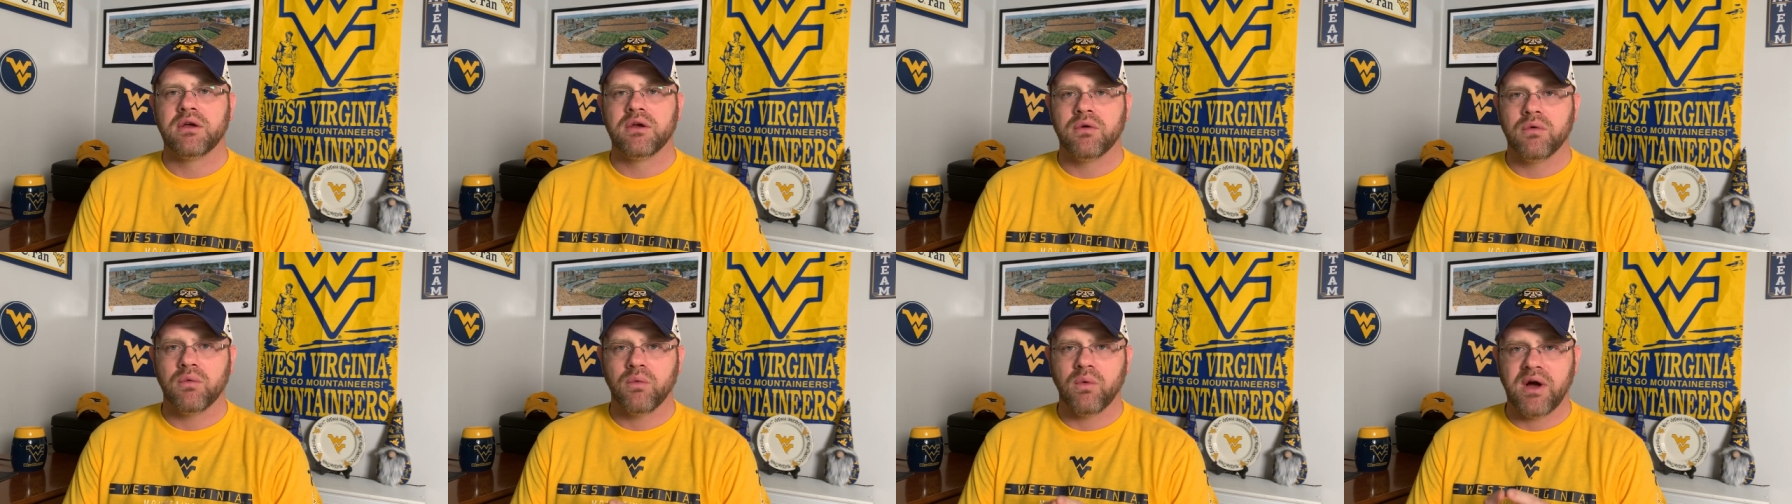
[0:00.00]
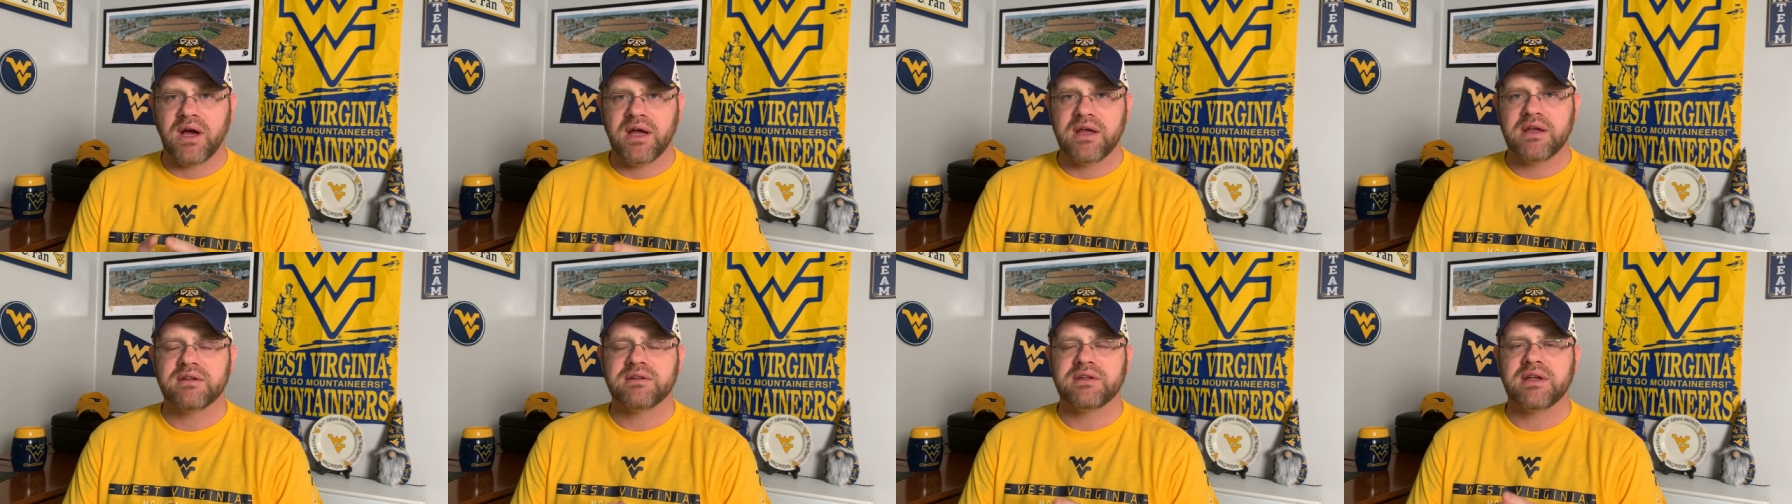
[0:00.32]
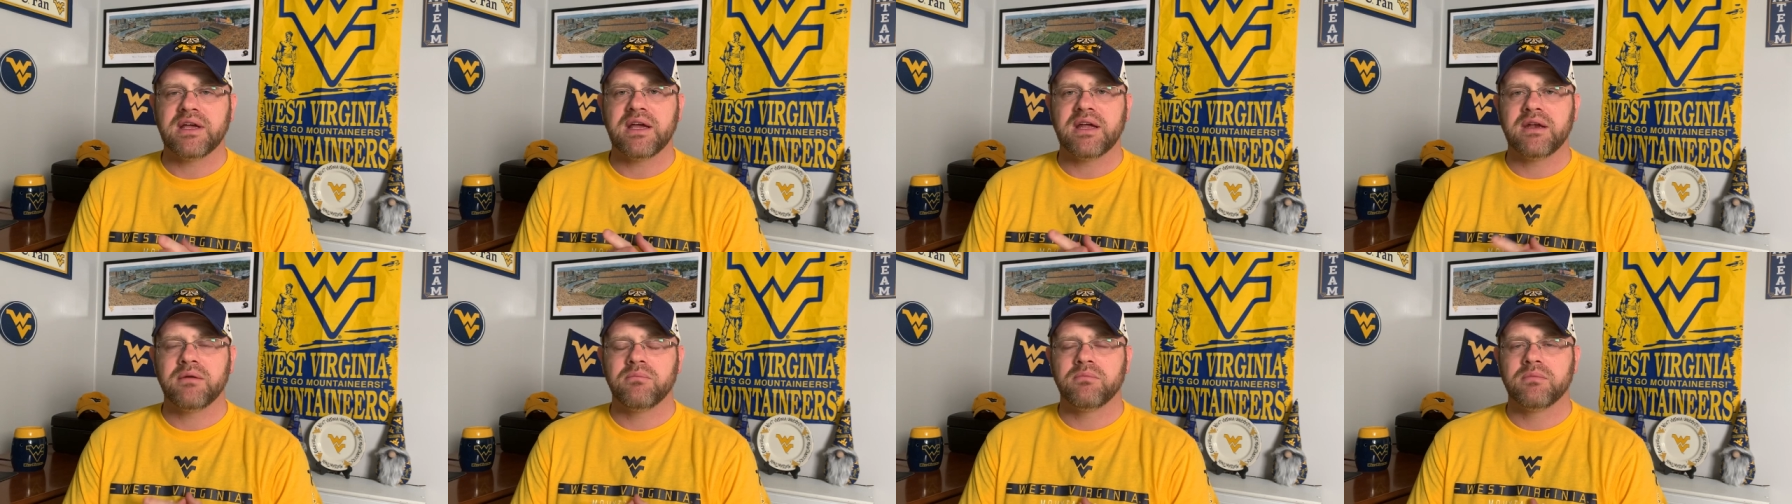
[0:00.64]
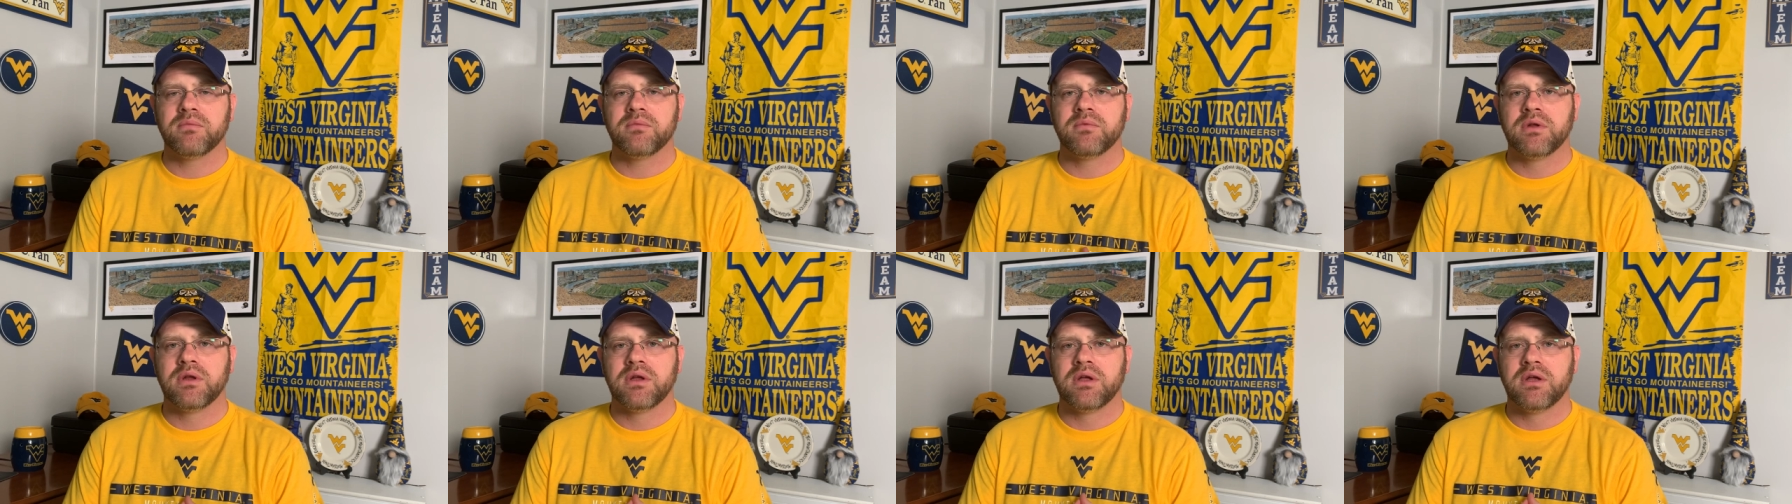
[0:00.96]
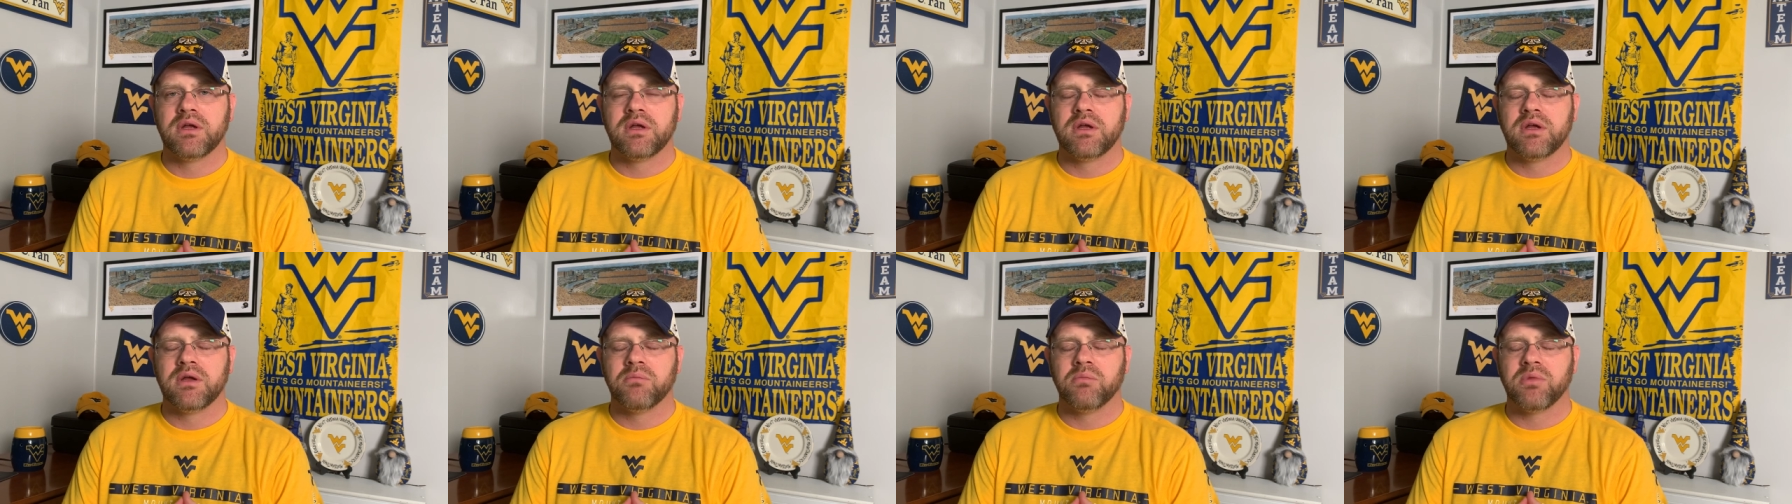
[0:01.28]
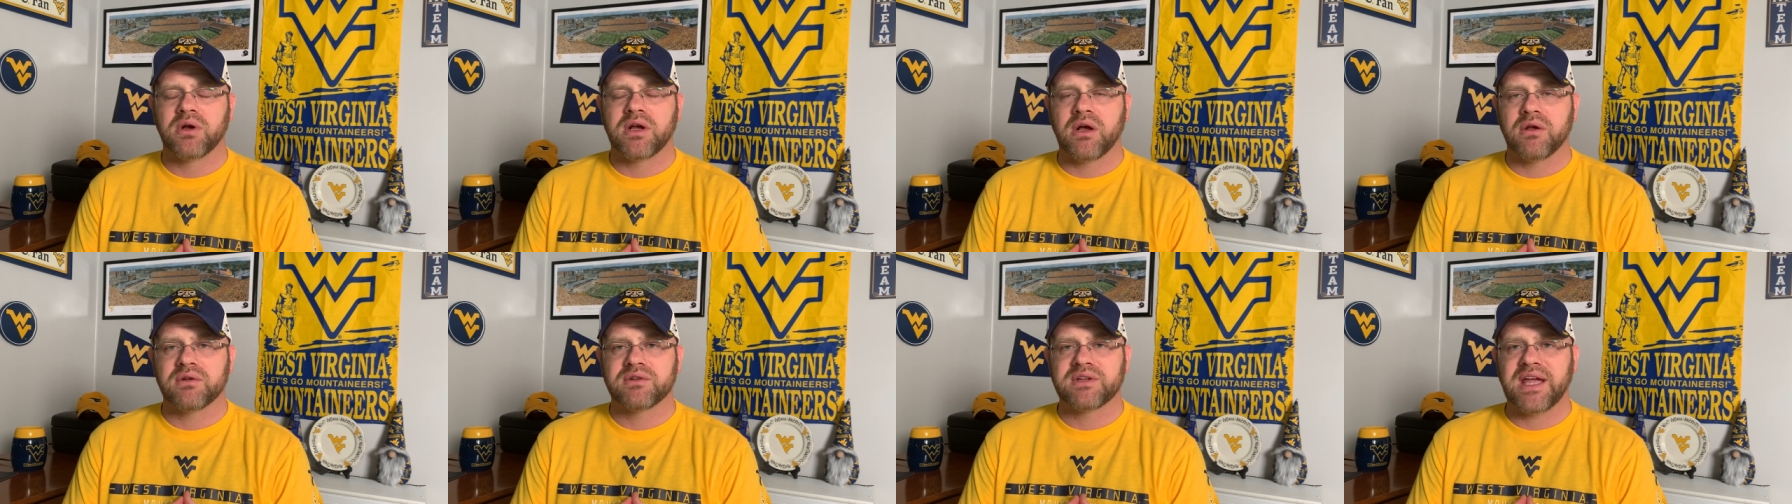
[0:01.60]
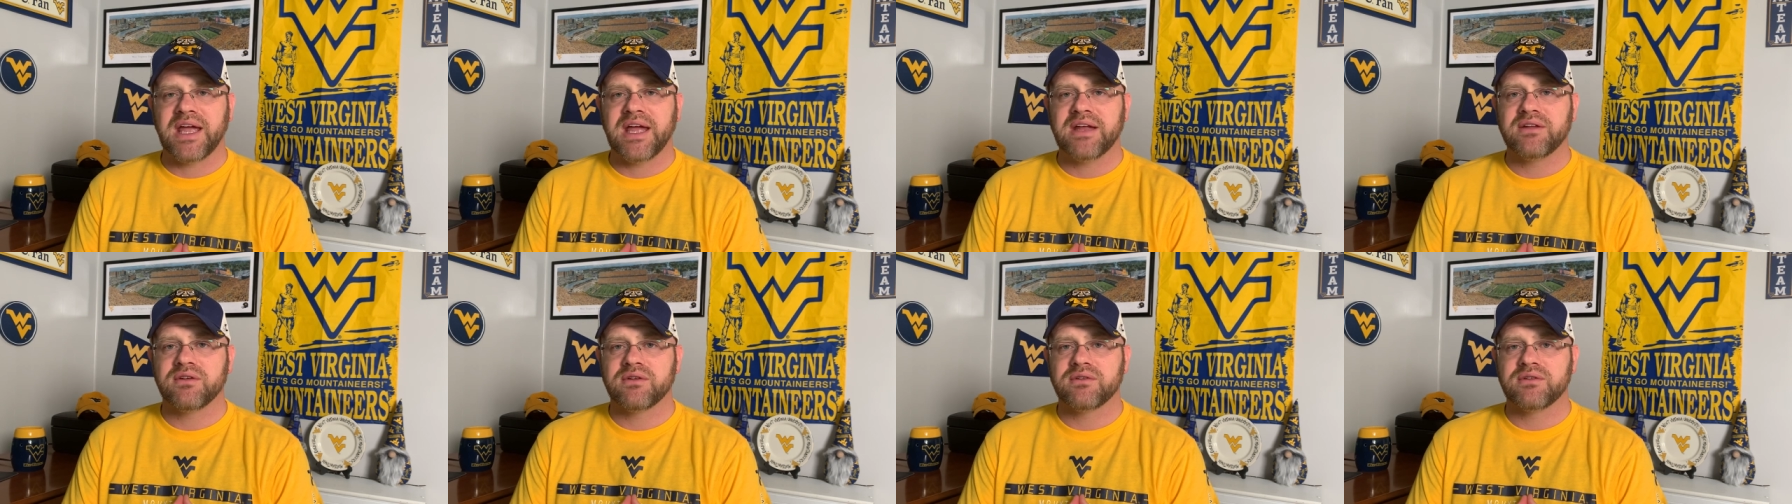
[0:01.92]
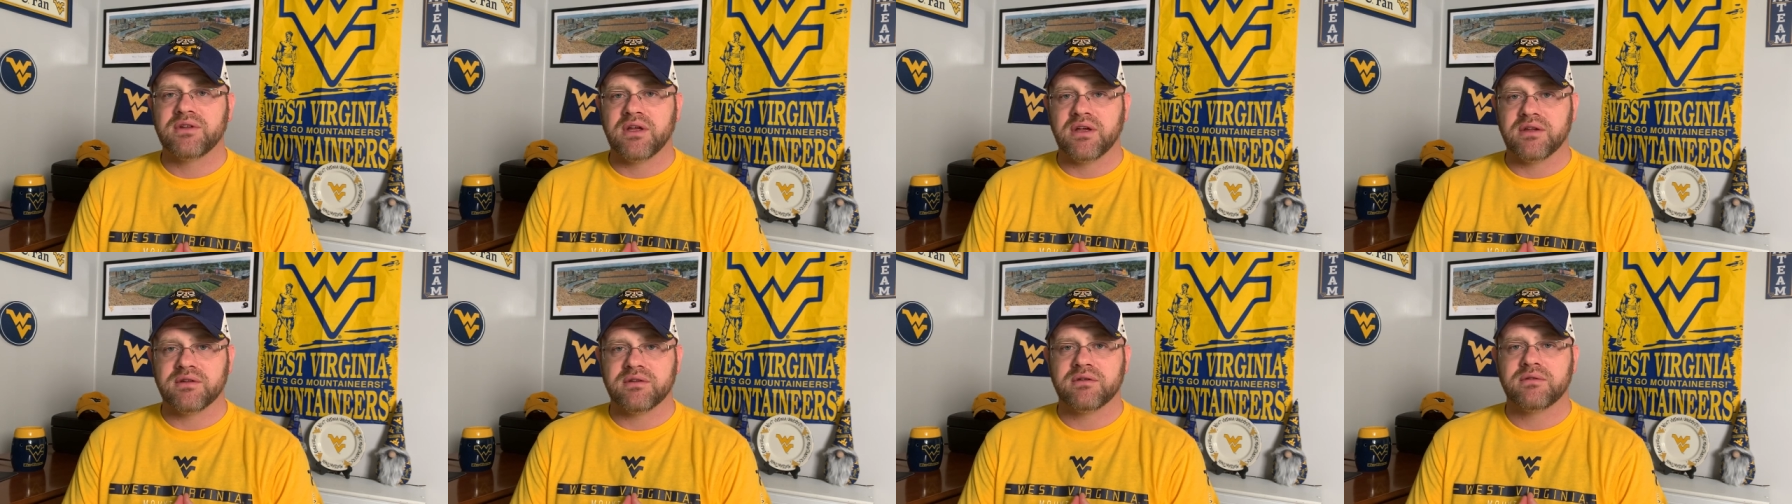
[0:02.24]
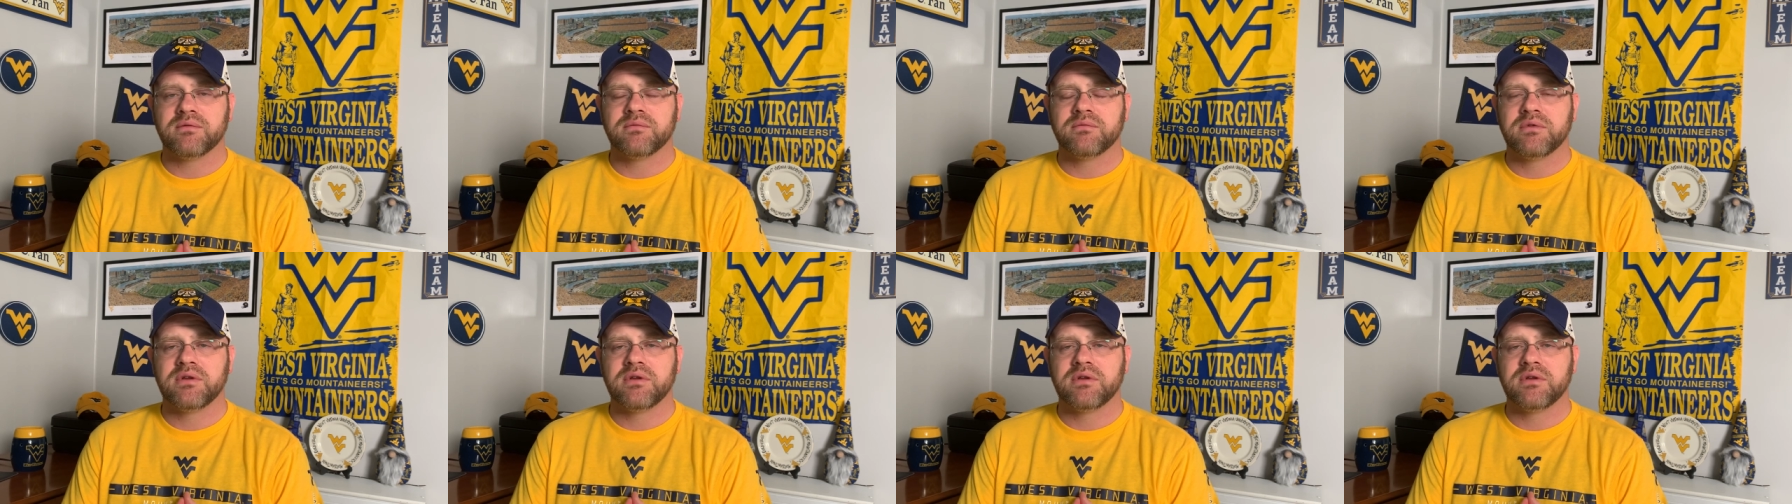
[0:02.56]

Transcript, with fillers: Why is that? Because Kansas does.